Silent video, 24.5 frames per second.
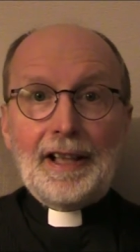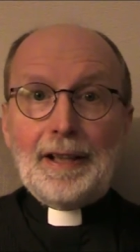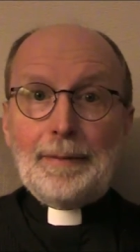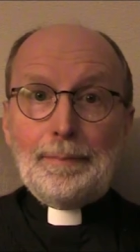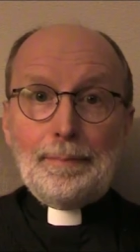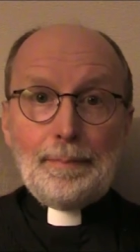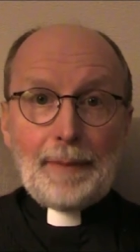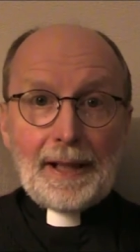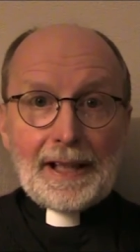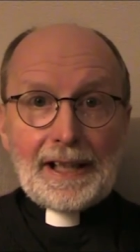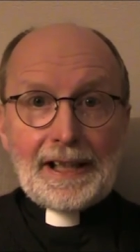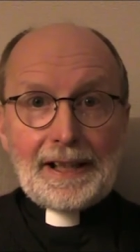
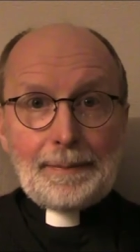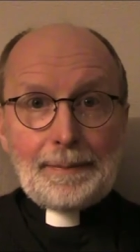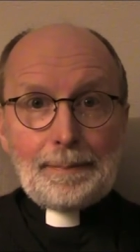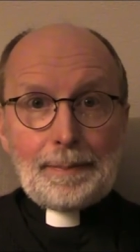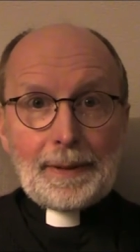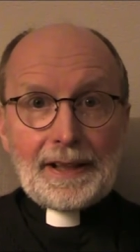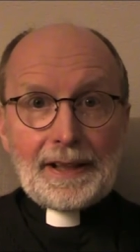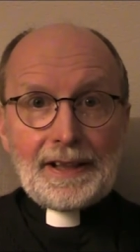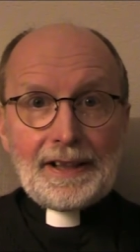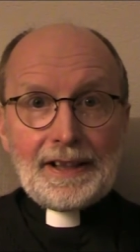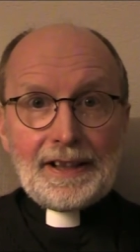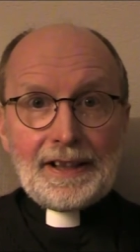
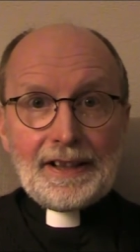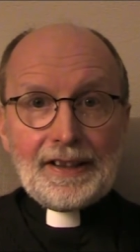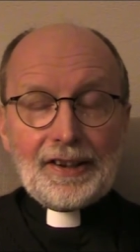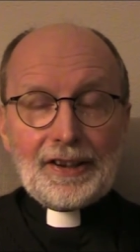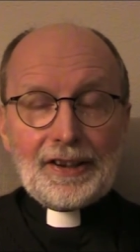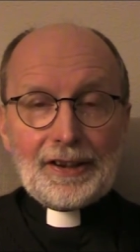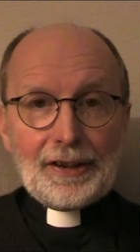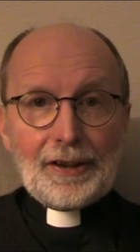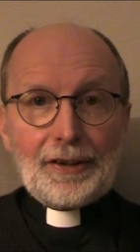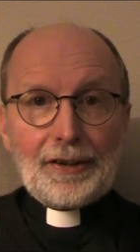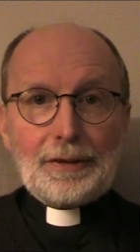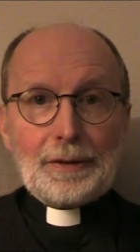Maybe
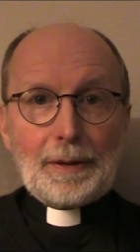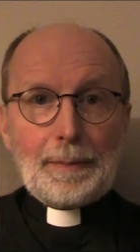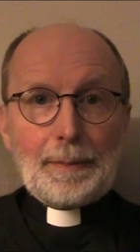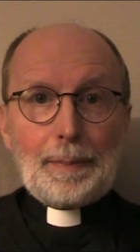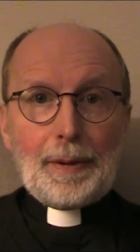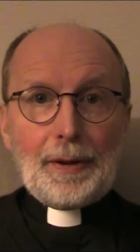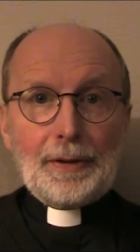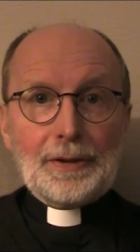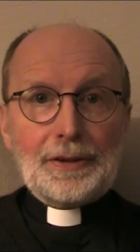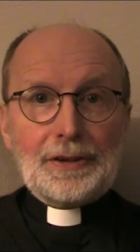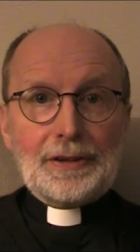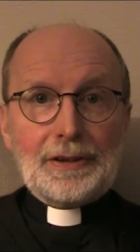the other
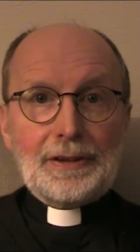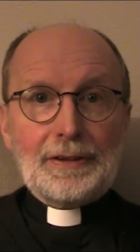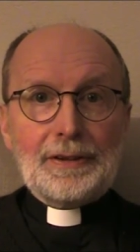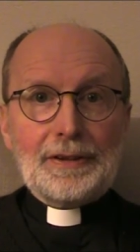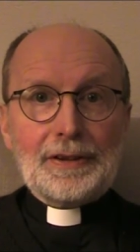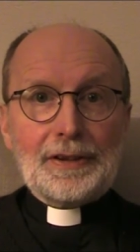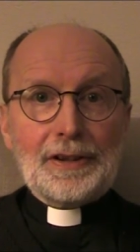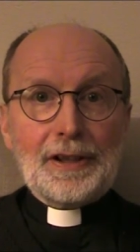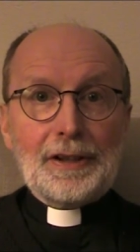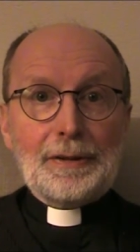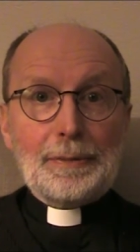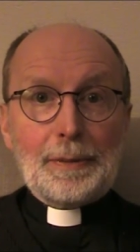
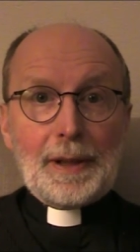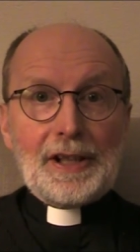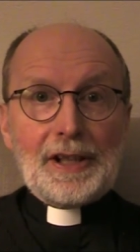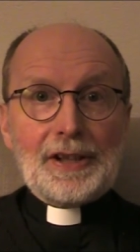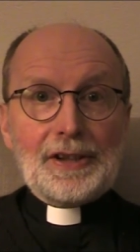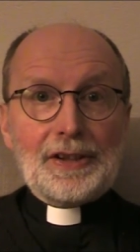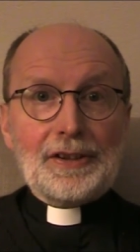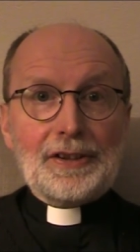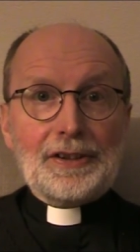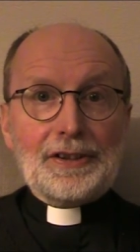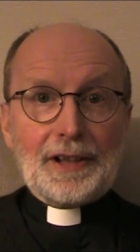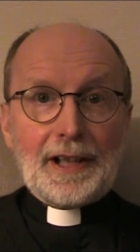apostles had
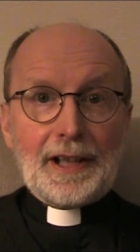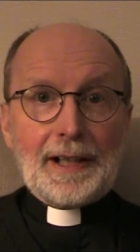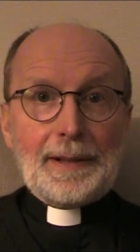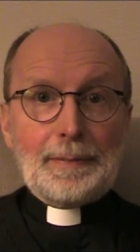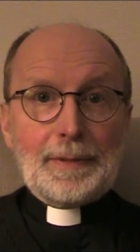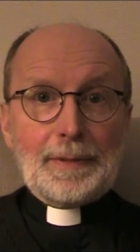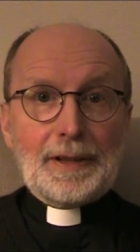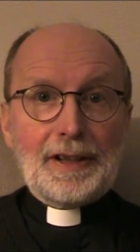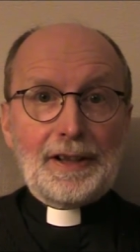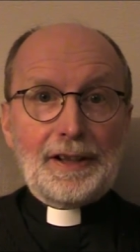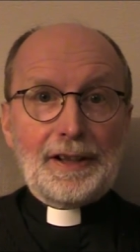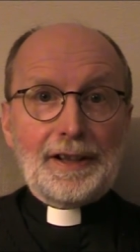reached the
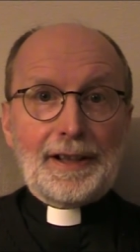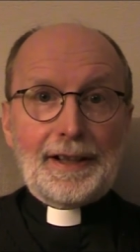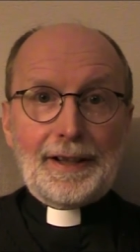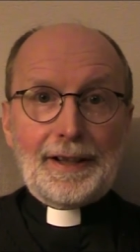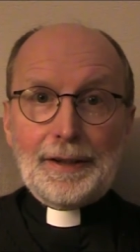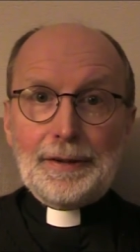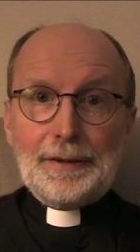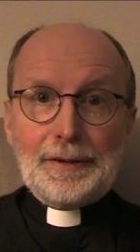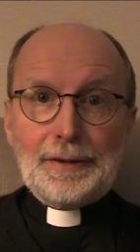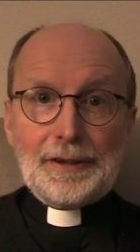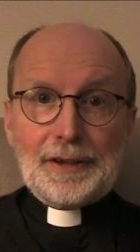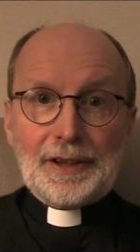same
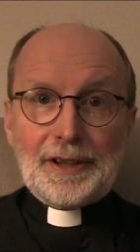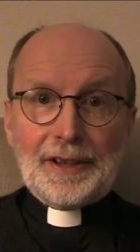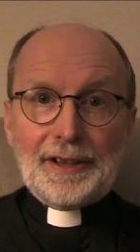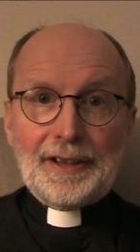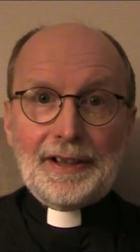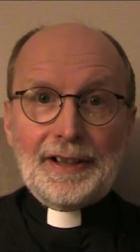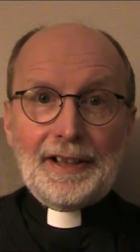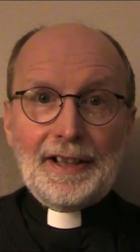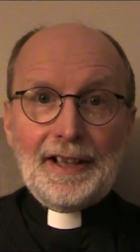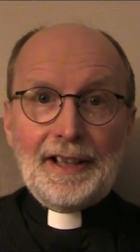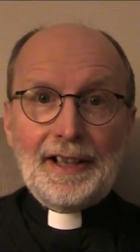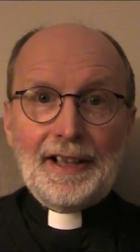
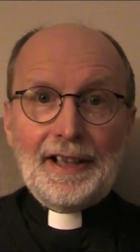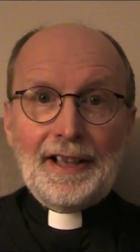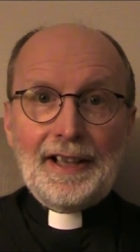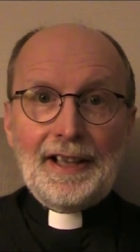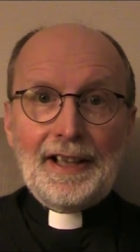conclusion,